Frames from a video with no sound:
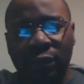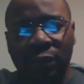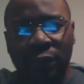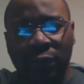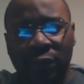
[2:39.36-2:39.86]

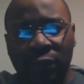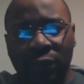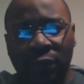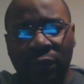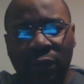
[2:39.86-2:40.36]

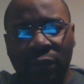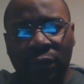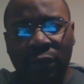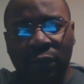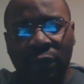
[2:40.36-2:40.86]

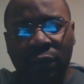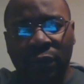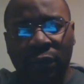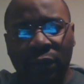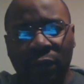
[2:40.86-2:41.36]

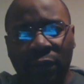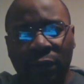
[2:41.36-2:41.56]
Nobody speaks.